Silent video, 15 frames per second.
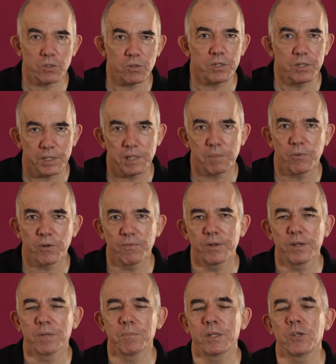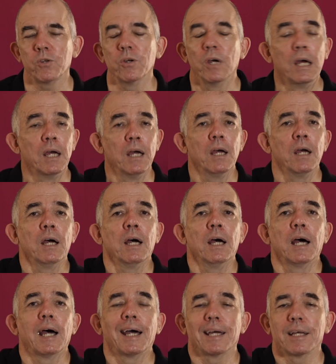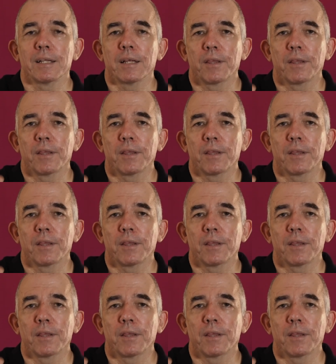also a separate video menu. And